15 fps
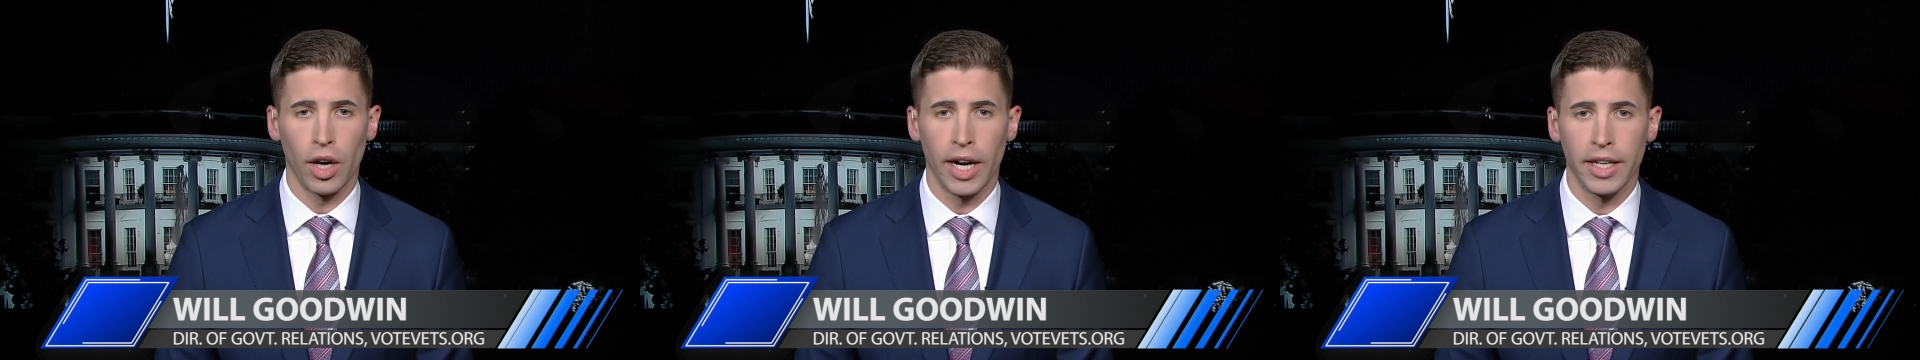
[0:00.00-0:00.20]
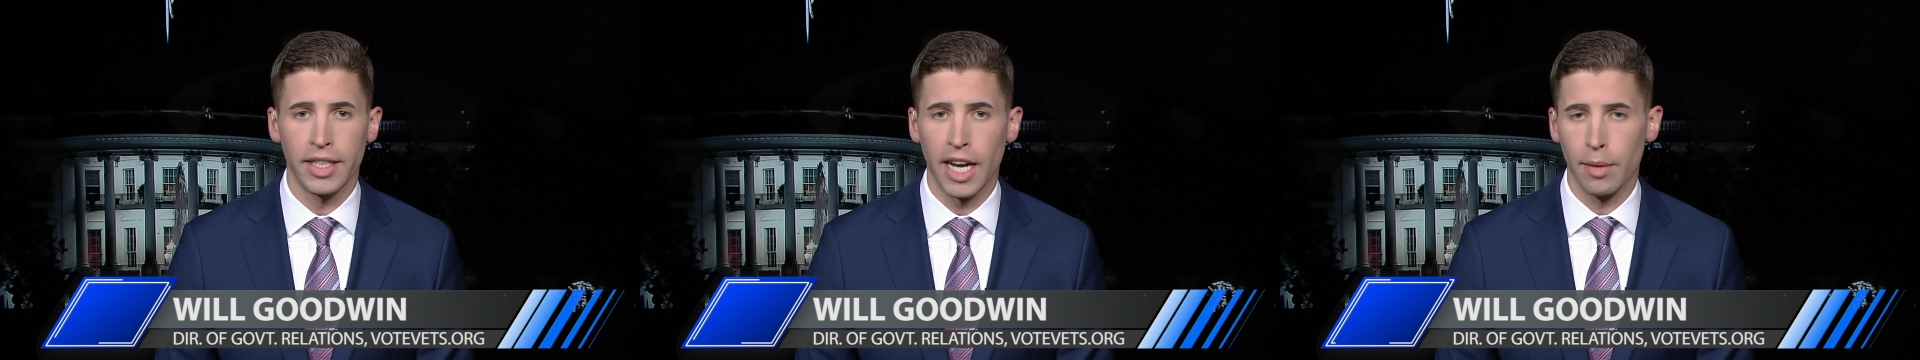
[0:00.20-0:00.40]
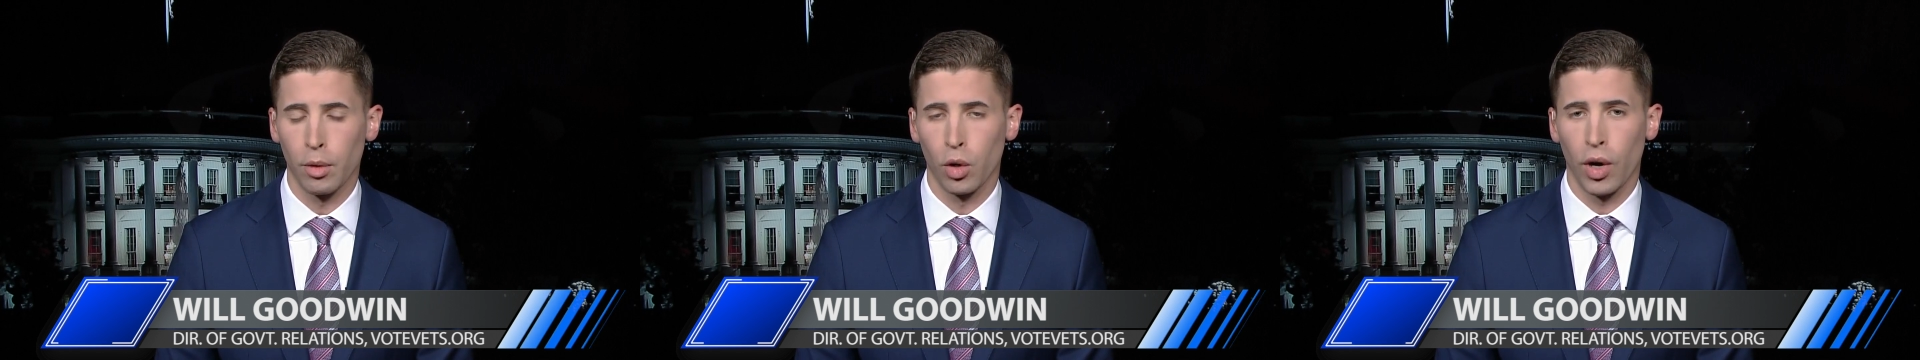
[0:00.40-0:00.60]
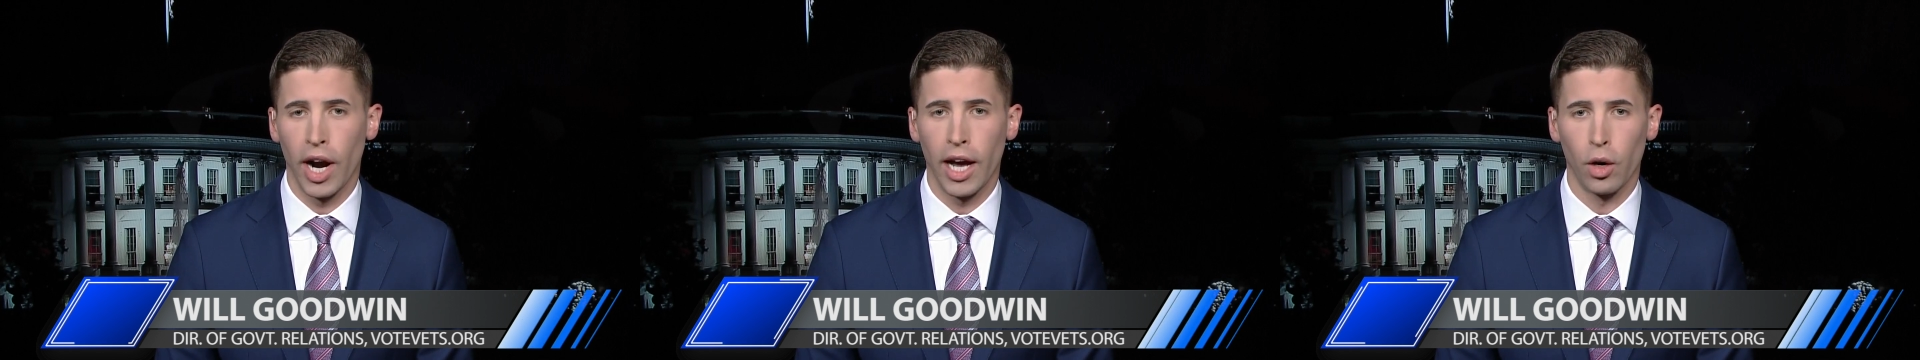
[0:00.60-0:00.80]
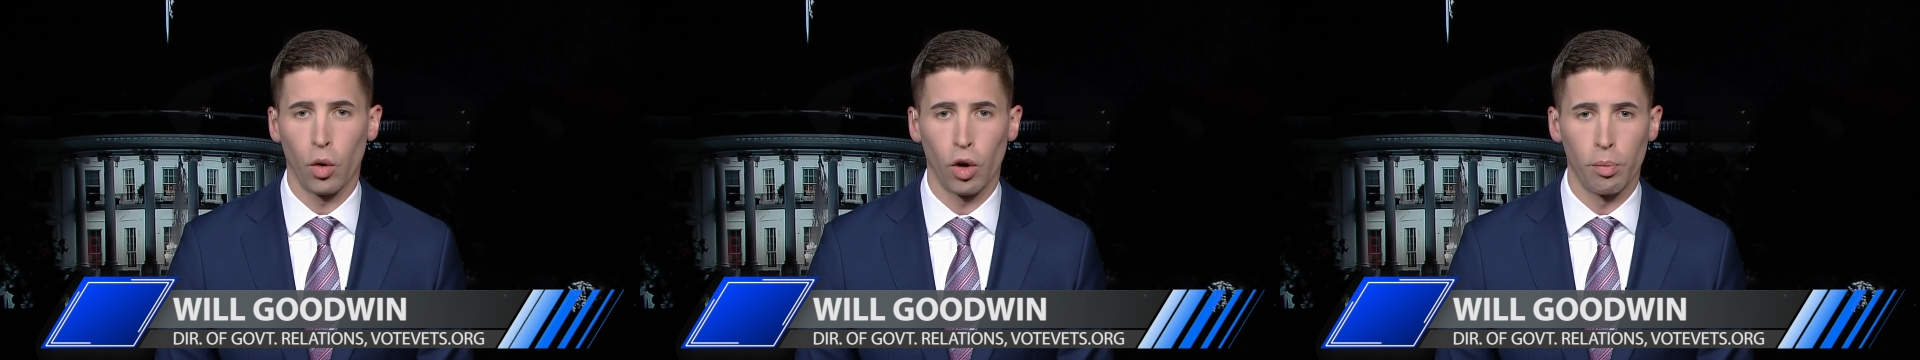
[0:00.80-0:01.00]
a
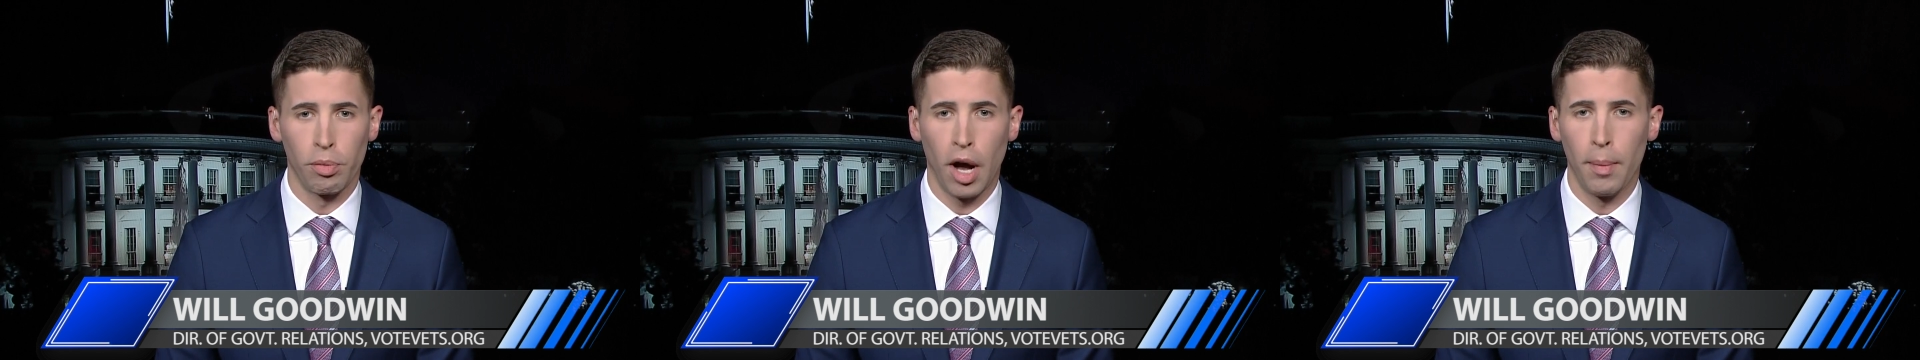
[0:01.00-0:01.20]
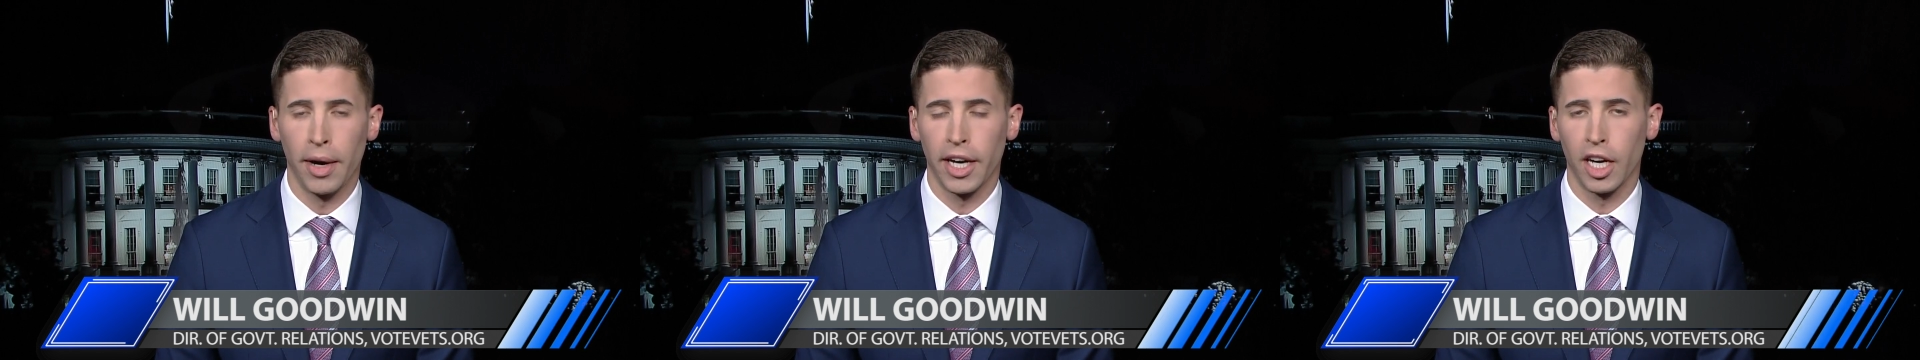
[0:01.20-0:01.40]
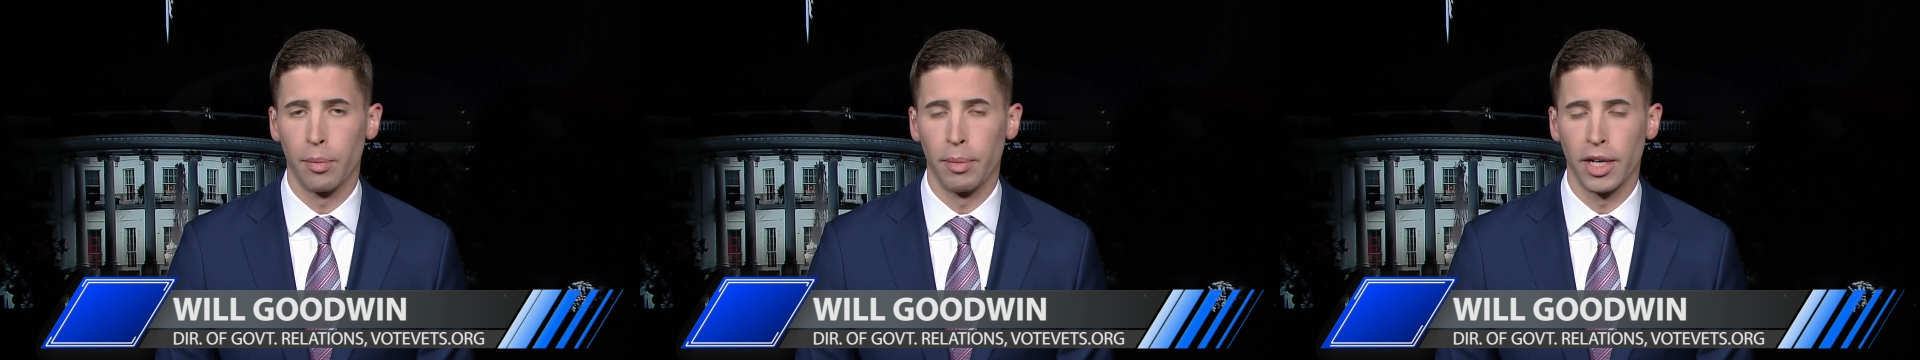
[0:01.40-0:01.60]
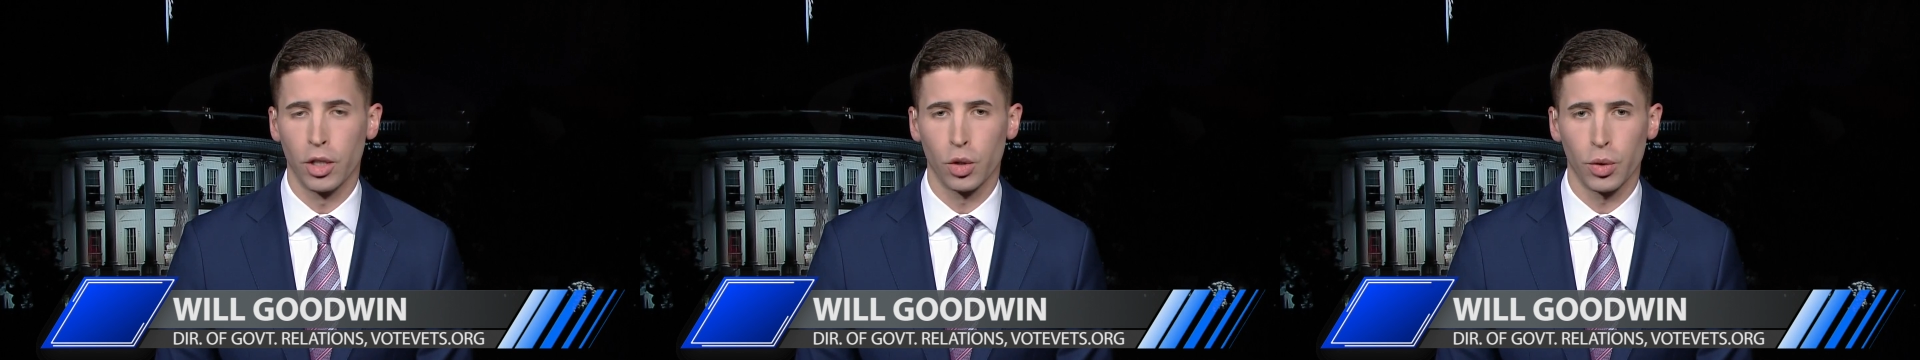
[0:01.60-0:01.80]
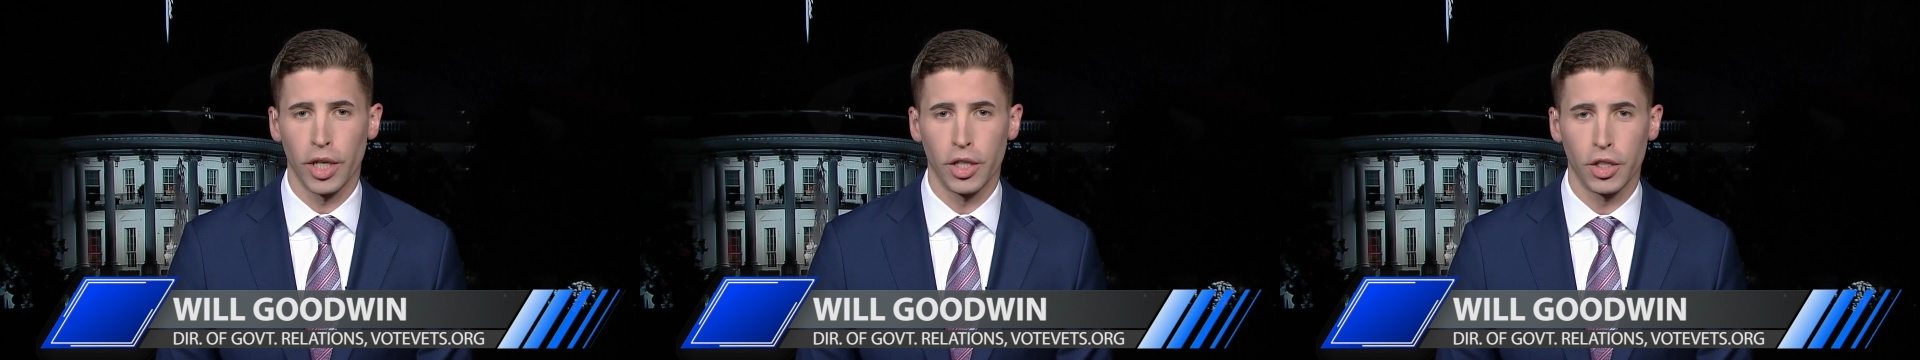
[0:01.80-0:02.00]
Democrat or Republican
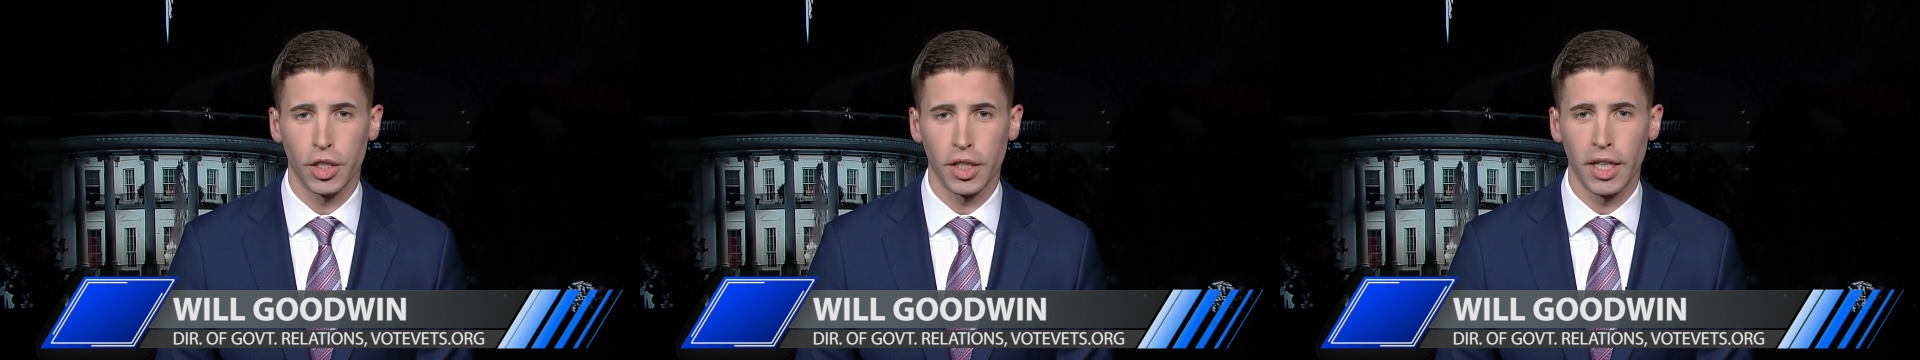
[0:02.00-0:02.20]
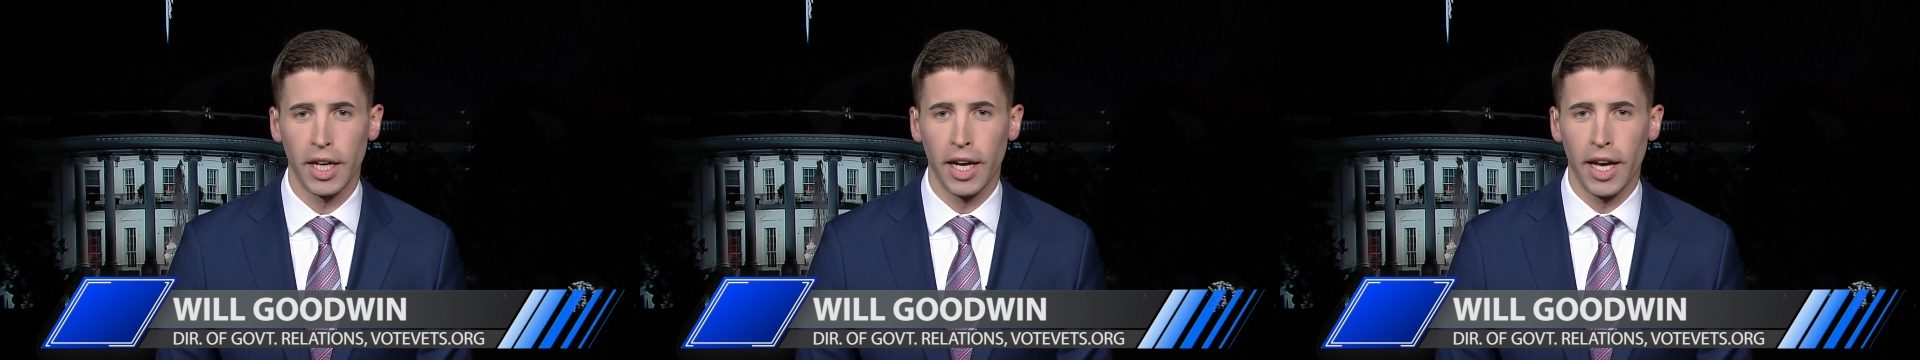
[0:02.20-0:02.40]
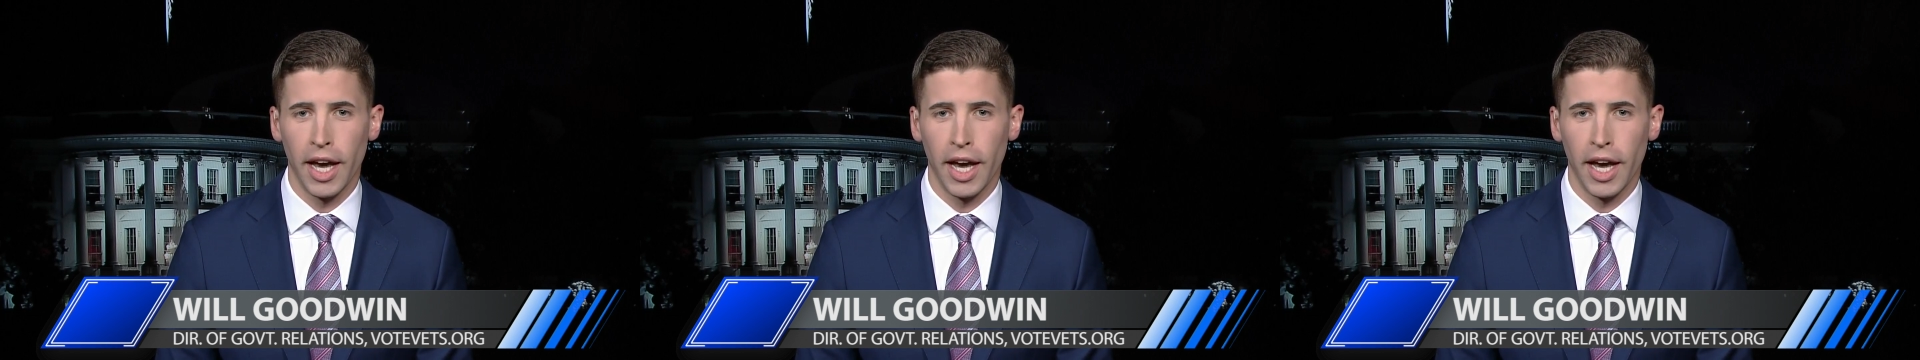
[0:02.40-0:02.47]
administration.